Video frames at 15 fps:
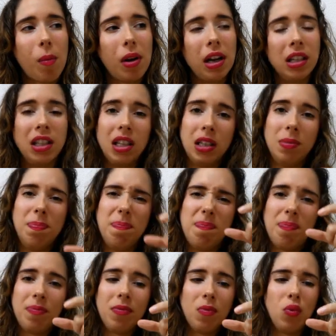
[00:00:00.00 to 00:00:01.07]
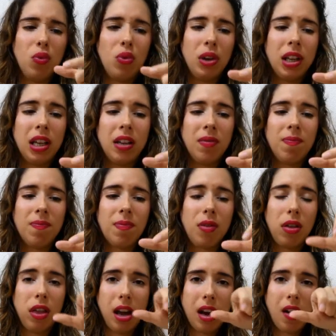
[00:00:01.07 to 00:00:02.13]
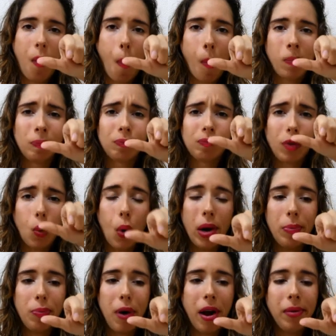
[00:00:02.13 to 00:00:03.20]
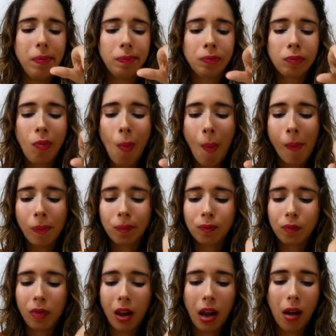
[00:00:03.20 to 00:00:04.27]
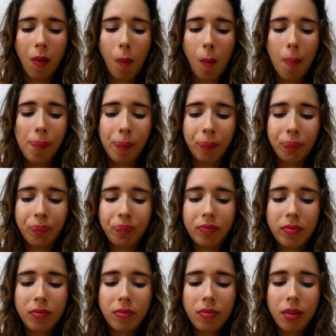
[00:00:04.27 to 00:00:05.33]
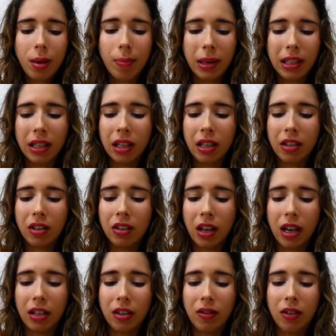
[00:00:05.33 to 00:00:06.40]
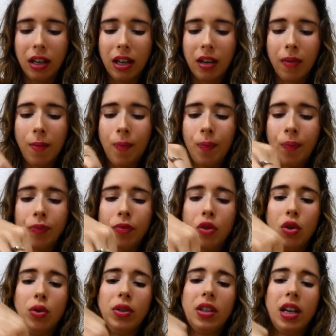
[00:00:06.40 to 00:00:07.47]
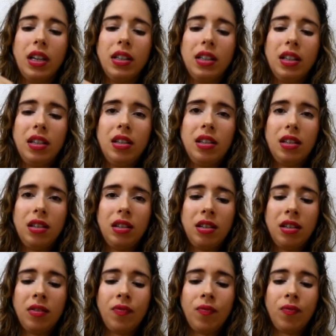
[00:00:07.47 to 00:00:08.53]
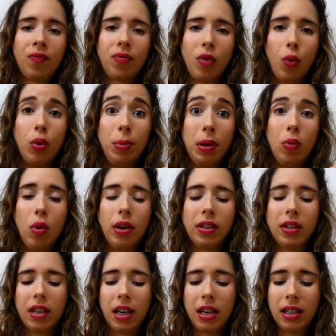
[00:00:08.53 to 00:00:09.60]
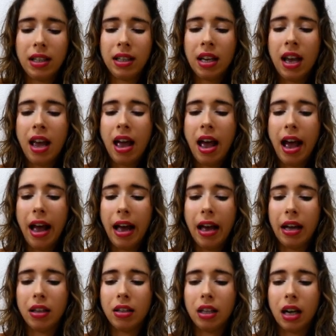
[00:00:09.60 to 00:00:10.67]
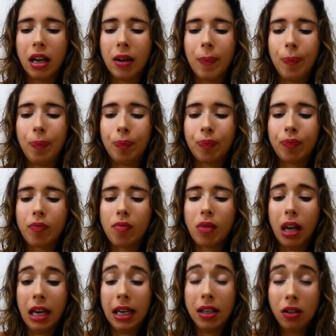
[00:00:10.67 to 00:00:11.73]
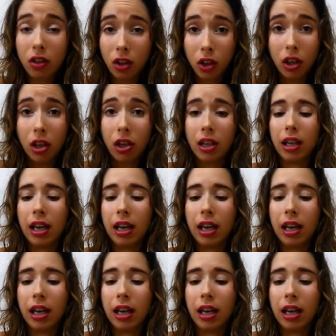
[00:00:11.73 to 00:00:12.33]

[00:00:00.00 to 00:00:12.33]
it's this really thick white bread, like basically the size of like 2 slices would be 1 slice, and it is good,